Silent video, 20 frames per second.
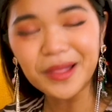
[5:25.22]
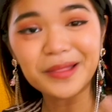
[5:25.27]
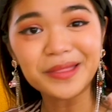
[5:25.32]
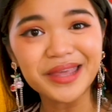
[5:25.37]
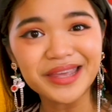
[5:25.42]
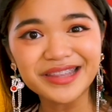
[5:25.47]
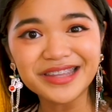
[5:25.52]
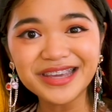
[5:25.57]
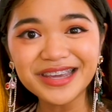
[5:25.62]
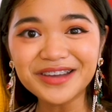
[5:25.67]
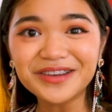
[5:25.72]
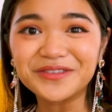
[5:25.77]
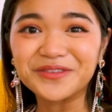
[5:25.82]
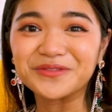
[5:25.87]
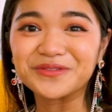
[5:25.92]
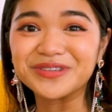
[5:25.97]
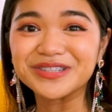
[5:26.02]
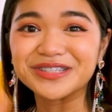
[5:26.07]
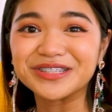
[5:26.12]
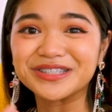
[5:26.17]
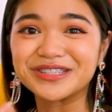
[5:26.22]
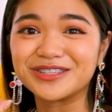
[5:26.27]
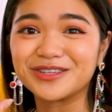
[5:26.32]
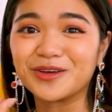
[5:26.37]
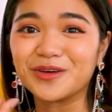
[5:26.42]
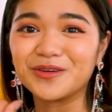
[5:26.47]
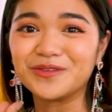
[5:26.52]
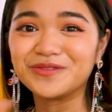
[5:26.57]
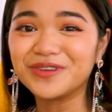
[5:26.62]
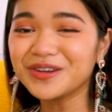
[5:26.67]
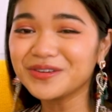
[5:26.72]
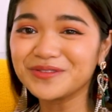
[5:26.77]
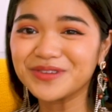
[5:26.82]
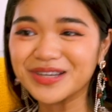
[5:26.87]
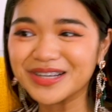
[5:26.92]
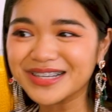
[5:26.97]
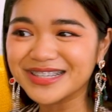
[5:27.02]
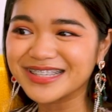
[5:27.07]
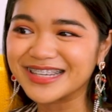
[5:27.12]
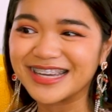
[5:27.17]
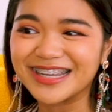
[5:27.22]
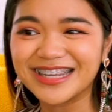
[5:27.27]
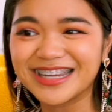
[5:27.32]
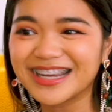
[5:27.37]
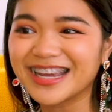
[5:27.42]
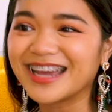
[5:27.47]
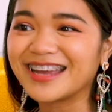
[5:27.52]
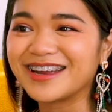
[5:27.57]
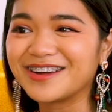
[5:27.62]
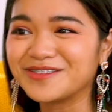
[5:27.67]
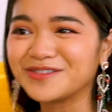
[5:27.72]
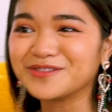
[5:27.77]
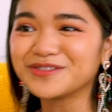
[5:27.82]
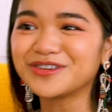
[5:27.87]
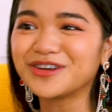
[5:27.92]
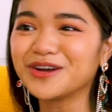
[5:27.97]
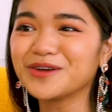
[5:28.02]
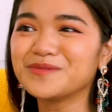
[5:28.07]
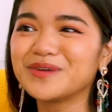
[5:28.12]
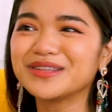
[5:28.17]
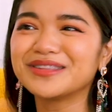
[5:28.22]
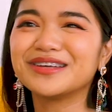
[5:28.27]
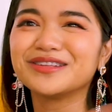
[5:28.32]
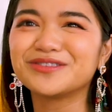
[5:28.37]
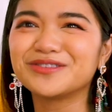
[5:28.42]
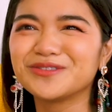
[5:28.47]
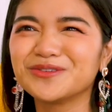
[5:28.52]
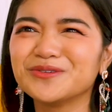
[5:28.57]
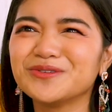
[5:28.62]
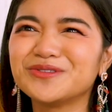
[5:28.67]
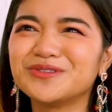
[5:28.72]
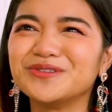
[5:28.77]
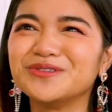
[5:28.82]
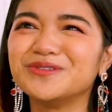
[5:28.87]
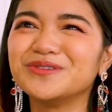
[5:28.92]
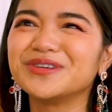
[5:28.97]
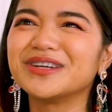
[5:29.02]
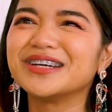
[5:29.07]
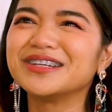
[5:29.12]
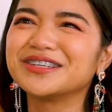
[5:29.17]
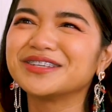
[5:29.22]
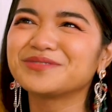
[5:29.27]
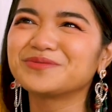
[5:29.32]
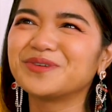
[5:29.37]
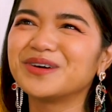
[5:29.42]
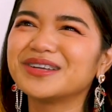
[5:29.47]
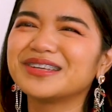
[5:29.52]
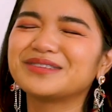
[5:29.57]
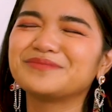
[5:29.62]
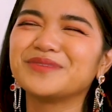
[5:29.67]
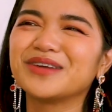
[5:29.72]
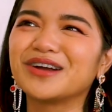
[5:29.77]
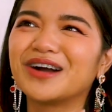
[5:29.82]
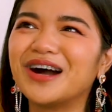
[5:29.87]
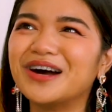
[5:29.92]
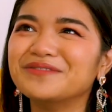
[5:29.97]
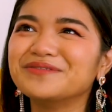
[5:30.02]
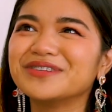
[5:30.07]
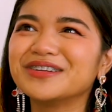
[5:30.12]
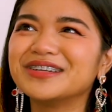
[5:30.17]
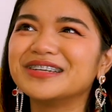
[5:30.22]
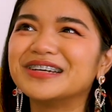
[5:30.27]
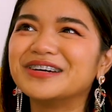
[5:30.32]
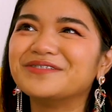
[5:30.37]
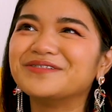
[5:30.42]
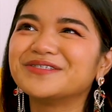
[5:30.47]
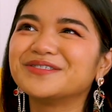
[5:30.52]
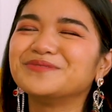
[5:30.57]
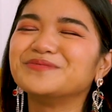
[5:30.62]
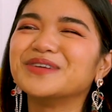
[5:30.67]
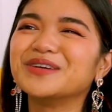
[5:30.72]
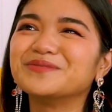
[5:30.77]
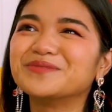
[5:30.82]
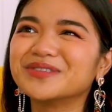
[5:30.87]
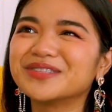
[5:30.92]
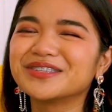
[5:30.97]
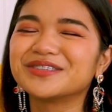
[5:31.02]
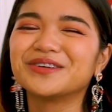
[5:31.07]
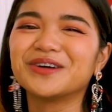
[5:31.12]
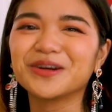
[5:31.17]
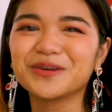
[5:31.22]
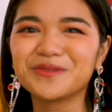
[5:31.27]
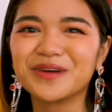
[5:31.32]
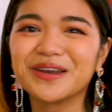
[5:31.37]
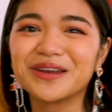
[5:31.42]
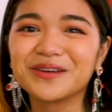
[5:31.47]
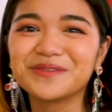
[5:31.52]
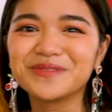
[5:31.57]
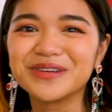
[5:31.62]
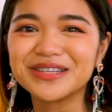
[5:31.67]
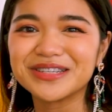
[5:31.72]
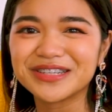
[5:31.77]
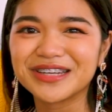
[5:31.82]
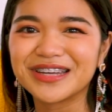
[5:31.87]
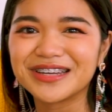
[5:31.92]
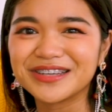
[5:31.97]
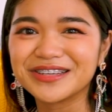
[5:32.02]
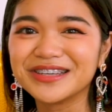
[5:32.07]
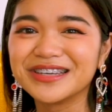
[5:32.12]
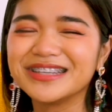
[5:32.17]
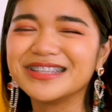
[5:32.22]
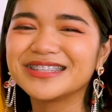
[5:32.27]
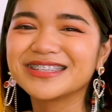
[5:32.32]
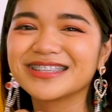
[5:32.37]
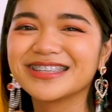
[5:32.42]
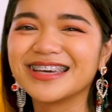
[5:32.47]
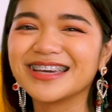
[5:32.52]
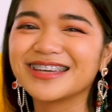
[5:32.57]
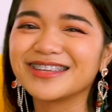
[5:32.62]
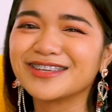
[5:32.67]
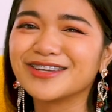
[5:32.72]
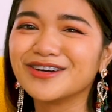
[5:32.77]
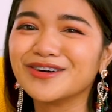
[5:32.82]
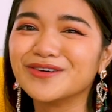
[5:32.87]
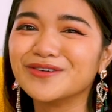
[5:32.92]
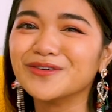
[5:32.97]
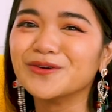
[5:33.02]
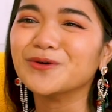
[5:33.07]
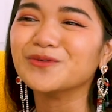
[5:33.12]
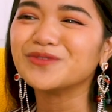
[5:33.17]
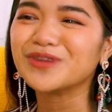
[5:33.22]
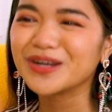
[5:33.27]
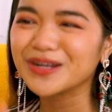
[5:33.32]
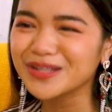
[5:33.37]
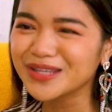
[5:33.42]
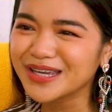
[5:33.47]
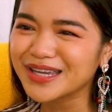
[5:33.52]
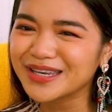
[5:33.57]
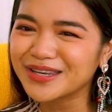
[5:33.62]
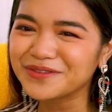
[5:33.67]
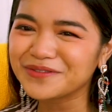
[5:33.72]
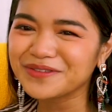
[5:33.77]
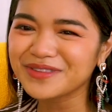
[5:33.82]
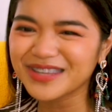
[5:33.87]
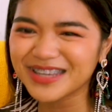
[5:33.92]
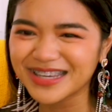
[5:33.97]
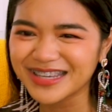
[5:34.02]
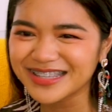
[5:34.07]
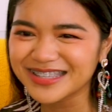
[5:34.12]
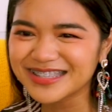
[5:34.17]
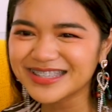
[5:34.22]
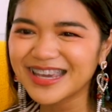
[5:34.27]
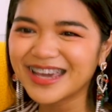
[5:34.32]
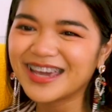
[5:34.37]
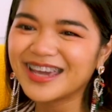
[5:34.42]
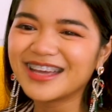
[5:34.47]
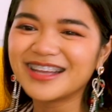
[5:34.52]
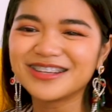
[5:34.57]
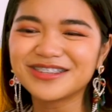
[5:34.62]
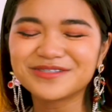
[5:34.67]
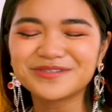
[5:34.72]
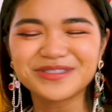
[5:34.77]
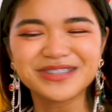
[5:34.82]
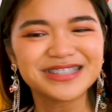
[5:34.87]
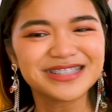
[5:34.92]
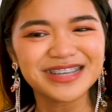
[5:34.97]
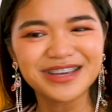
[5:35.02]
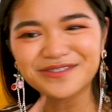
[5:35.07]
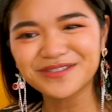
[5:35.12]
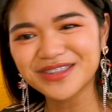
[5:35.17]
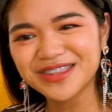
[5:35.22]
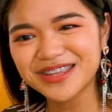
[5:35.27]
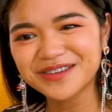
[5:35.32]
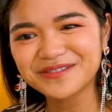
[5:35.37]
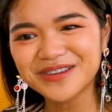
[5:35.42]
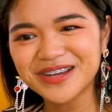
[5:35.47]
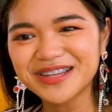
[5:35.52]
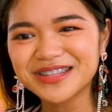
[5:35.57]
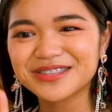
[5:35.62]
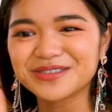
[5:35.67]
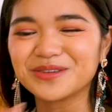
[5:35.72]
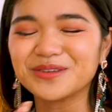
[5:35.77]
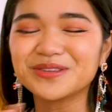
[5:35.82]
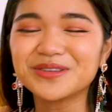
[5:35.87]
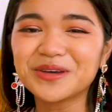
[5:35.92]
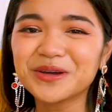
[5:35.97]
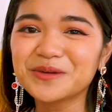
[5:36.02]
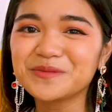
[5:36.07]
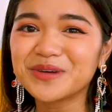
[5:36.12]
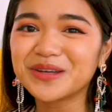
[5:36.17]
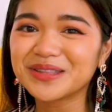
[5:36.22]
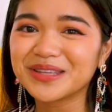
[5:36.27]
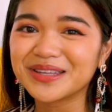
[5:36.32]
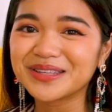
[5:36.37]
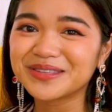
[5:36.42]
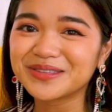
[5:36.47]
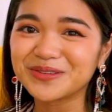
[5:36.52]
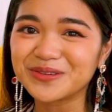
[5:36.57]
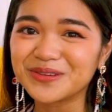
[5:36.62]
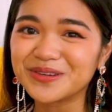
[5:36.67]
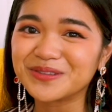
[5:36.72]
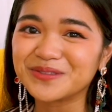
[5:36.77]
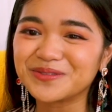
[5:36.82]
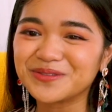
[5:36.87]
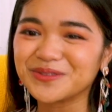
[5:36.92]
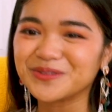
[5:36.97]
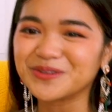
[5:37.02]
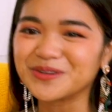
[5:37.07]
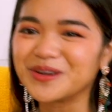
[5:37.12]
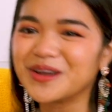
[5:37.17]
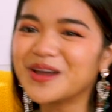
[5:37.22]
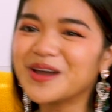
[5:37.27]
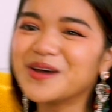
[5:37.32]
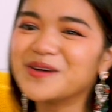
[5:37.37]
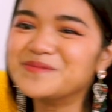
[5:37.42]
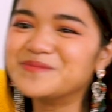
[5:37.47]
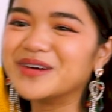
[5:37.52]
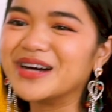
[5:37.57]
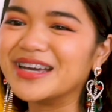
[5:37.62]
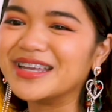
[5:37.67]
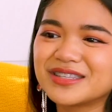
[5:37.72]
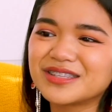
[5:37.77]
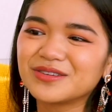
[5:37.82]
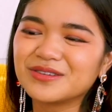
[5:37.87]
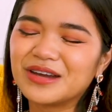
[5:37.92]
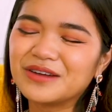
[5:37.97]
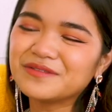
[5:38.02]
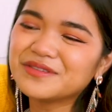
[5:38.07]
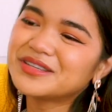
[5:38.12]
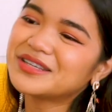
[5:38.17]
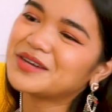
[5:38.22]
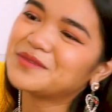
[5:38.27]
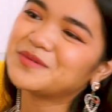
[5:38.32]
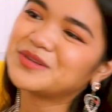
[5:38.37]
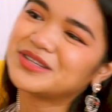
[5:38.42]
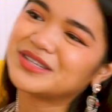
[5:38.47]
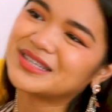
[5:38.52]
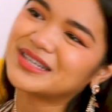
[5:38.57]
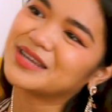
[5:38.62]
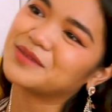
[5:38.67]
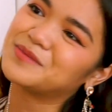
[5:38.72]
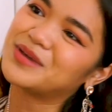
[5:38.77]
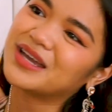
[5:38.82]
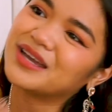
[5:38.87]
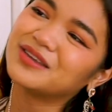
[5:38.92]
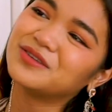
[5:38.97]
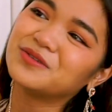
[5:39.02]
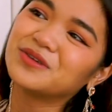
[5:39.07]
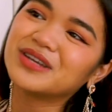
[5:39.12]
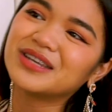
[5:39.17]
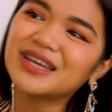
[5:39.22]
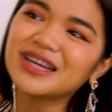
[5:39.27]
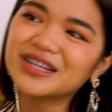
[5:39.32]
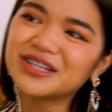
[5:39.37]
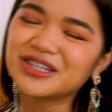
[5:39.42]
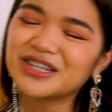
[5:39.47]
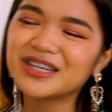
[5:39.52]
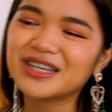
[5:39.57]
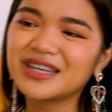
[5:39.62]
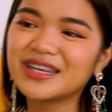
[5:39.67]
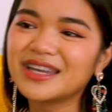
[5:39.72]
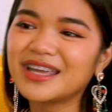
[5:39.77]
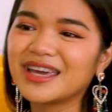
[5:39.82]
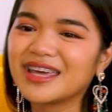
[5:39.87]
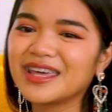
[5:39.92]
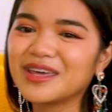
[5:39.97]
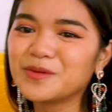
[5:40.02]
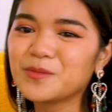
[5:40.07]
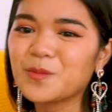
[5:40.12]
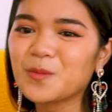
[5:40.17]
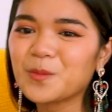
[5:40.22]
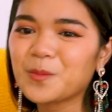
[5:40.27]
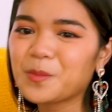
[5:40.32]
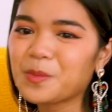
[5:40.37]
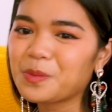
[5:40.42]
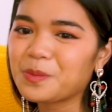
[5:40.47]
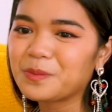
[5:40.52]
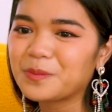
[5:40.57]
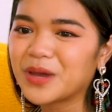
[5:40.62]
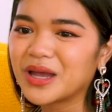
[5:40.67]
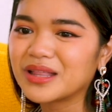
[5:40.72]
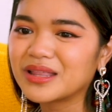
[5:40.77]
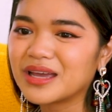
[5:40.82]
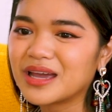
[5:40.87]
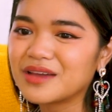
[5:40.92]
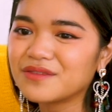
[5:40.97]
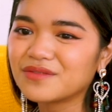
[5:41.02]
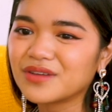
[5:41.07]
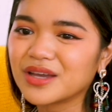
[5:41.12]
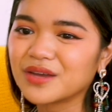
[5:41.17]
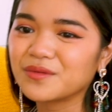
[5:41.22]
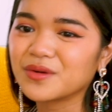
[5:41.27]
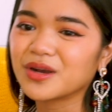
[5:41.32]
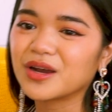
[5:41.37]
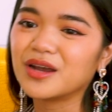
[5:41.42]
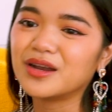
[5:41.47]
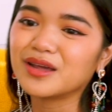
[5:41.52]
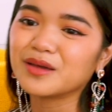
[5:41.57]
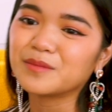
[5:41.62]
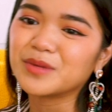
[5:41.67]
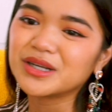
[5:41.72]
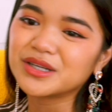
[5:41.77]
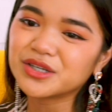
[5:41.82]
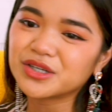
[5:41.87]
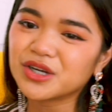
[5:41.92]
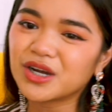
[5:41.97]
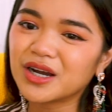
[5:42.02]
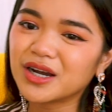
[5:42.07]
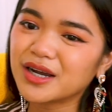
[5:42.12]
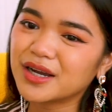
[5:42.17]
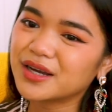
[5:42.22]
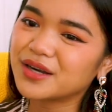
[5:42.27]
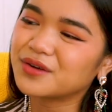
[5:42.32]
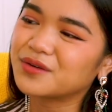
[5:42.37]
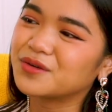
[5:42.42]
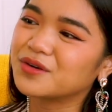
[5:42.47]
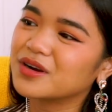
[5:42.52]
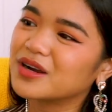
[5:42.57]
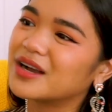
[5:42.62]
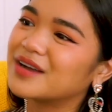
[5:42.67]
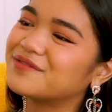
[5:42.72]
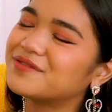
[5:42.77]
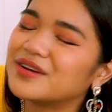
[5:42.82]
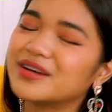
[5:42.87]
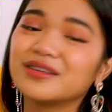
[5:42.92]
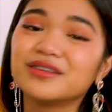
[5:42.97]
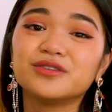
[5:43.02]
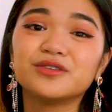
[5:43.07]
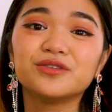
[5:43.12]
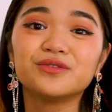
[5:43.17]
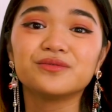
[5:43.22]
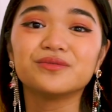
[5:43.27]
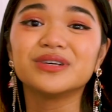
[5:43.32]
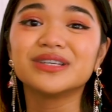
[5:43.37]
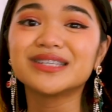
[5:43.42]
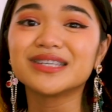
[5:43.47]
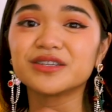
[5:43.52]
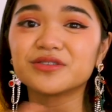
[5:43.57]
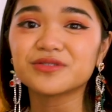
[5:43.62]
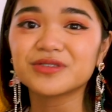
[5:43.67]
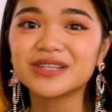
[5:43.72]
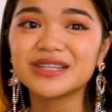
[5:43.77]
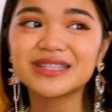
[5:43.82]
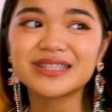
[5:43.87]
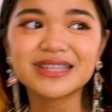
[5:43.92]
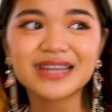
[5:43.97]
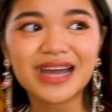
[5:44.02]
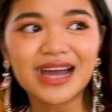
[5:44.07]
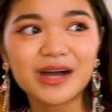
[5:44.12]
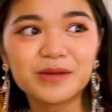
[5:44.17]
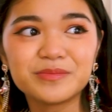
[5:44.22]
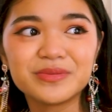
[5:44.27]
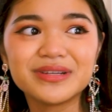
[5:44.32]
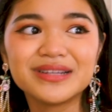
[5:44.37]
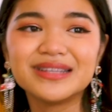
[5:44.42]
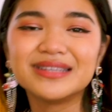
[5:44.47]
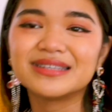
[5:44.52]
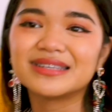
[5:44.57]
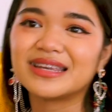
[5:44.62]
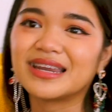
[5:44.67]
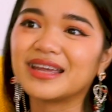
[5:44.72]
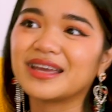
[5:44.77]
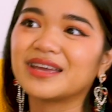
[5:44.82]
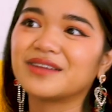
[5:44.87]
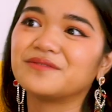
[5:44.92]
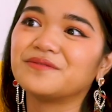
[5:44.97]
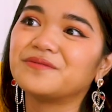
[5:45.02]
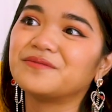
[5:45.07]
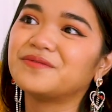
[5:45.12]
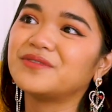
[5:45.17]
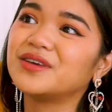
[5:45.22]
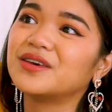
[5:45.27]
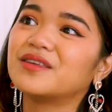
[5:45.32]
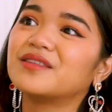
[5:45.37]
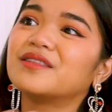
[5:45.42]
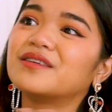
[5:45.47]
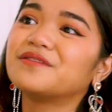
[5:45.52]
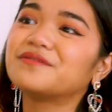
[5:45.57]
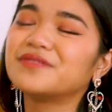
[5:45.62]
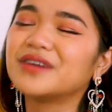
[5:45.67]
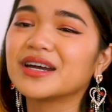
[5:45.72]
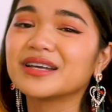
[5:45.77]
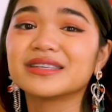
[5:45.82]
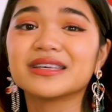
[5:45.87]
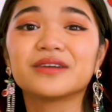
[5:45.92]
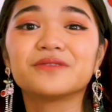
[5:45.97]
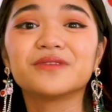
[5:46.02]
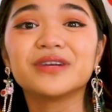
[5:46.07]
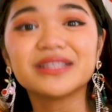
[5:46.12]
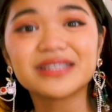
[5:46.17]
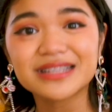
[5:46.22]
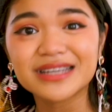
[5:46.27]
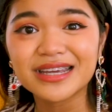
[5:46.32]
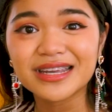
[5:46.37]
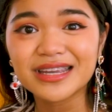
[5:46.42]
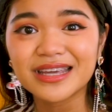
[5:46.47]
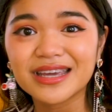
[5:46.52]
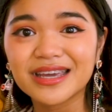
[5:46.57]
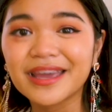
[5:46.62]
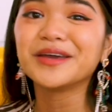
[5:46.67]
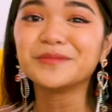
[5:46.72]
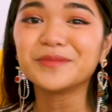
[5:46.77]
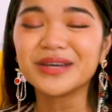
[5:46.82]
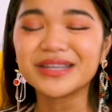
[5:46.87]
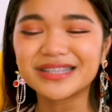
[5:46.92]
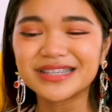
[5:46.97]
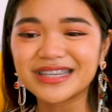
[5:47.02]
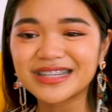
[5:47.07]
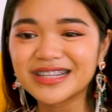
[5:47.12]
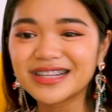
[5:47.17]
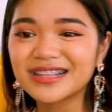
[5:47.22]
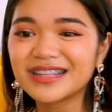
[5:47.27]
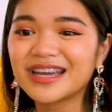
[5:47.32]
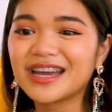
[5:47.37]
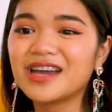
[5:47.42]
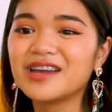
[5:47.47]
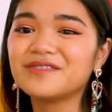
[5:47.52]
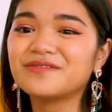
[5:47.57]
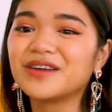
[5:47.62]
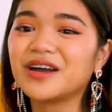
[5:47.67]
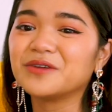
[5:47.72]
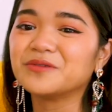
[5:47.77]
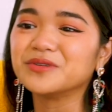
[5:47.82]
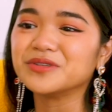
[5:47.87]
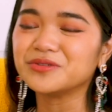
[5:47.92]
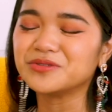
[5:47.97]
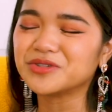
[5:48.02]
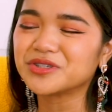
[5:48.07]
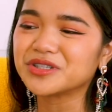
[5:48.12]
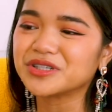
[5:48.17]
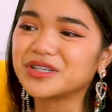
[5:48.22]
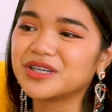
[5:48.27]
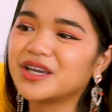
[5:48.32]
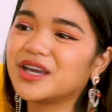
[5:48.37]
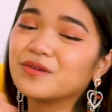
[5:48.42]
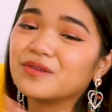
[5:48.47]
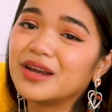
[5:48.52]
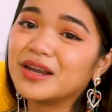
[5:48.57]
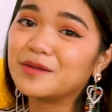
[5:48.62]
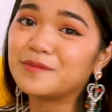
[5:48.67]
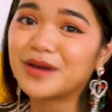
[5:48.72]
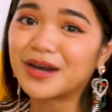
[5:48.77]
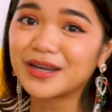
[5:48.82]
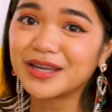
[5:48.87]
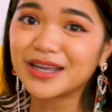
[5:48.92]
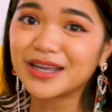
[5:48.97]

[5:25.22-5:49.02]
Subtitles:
lately, which is very, very exciting, and I will talk about that so soon. I just want to be confident enough to be able to talk about it on my channel and to like know fairly enough things. I just want to say everything right, so I'll talk about that soon in the future. But so every time I just like make a new connection in my life, like regarding my chart, or if a new recent transit happens and I can feel the effects like resonating in my daily life, I will usually write about